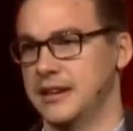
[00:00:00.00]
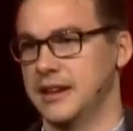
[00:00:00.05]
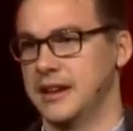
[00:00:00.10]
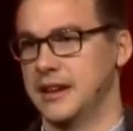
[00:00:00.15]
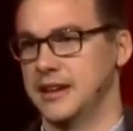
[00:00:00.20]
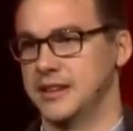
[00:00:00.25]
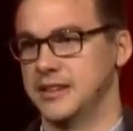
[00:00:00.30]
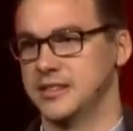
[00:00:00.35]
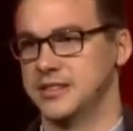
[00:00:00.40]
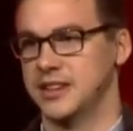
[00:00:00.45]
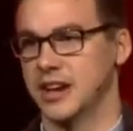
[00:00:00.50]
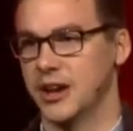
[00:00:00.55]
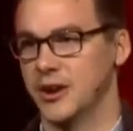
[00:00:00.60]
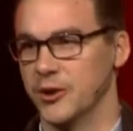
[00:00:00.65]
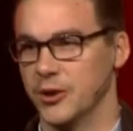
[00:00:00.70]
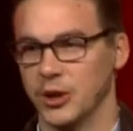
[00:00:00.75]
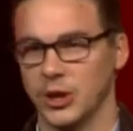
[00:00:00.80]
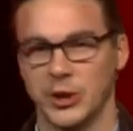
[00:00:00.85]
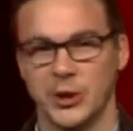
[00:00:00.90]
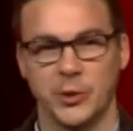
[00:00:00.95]
And he
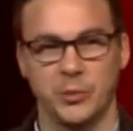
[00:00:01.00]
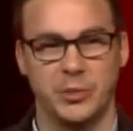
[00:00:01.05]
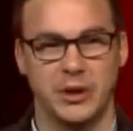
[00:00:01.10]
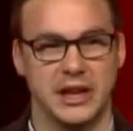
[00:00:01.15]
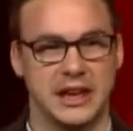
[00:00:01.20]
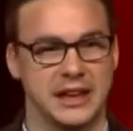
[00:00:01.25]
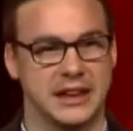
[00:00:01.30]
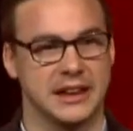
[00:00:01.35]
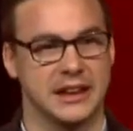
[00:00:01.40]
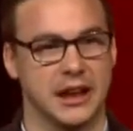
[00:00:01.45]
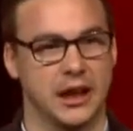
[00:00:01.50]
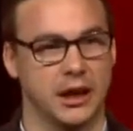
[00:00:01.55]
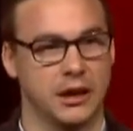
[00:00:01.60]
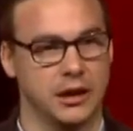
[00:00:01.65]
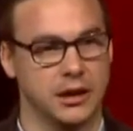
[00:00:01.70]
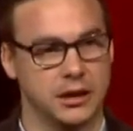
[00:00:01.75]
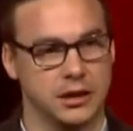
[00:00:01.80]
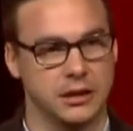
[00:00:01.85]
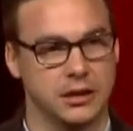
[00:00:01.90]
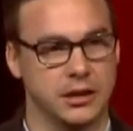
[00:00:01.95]
stuttered a little bit,
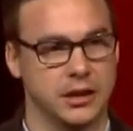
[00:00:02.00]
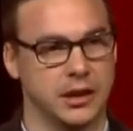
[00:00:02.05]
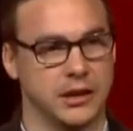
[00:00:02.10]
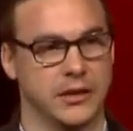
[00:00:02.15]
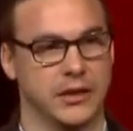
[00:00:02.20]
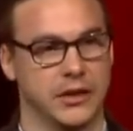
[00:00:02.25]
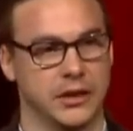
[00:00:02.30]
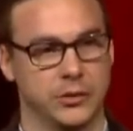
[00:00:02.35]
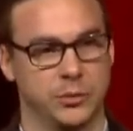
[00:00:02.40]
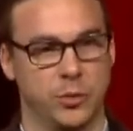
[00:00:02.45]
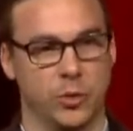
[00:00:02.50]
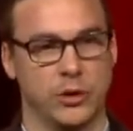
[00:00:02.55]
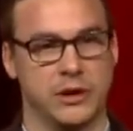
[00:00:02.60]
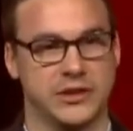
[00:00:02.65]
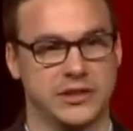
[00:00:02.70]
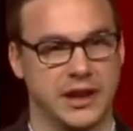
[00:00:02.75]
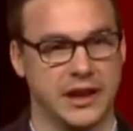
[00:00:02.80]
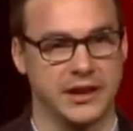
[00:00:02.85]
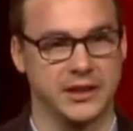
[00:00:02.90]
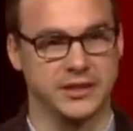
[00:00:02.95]
and then his
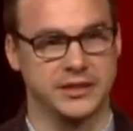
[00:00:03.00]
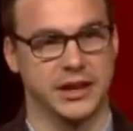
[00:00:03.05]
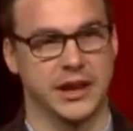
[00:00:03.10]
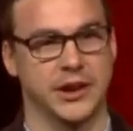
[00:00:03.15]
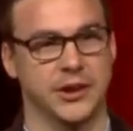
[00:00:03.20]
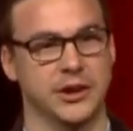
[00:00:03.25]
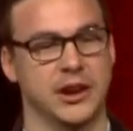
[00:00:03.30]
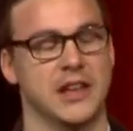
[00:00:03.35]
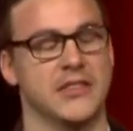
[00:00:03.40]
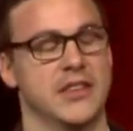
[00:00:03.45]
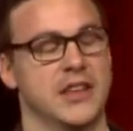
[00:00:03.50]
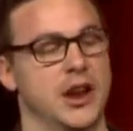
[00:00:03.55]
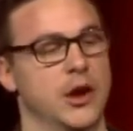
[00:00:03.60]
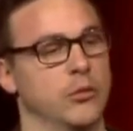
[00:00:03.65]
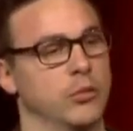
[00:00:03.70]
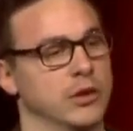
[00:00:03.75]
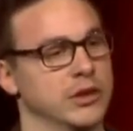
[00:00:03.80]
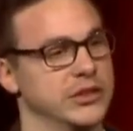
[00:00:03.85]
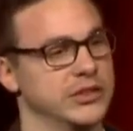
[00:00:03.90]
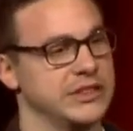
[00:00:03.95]
boys kind of stuttered, and then a
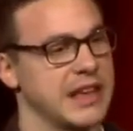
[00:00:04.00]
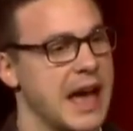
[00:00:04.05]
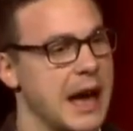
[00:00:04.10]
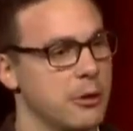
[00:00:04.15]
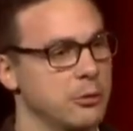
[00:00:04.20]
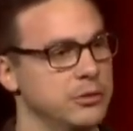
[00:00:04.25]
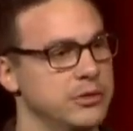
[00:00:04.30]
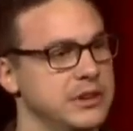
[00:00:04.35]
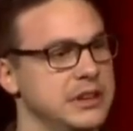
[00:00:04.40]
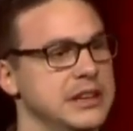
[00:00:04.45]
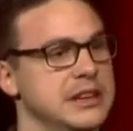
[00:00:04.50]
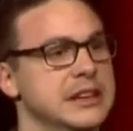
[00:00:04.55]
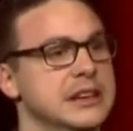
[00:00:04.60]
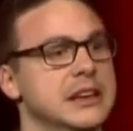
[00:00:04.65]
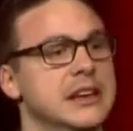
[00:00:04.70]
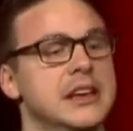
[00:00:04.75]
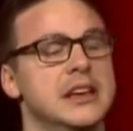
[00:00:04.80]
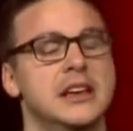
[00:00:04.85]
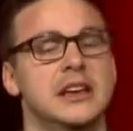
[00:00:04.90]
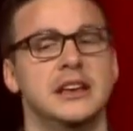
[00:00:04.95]
resounding